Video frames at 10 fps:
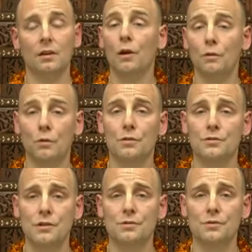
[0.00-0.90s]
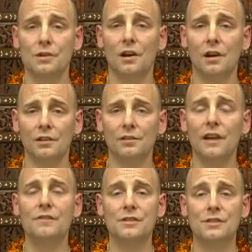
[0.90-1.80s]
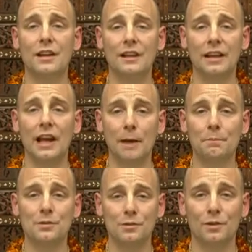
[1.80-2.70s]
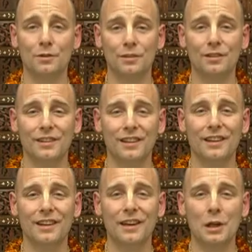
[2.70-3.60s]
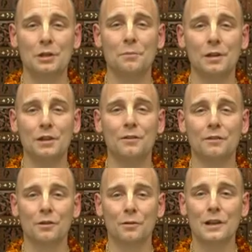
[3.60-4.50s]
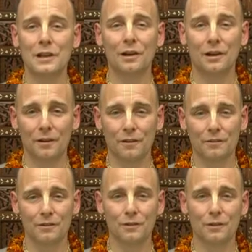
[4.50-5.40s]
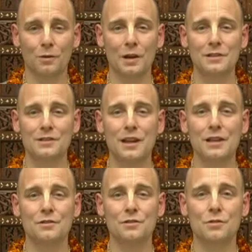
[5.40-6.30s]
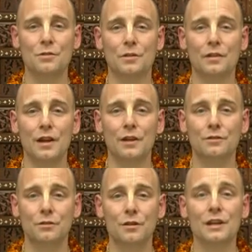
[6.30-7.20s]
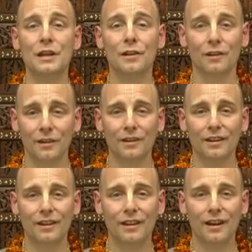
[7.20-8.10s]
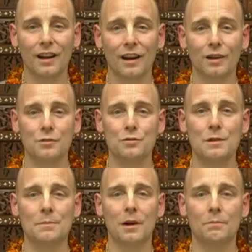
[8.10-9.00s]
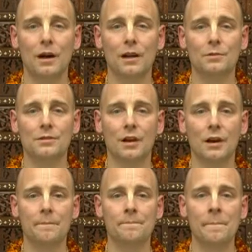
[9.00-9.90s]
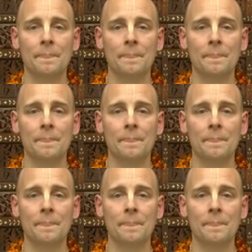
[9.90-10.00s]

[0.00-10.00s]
Now, of course, this was a devastating episode in the middle of an arena of great sages who were there to hear uh, the Srimad Bhagavatam.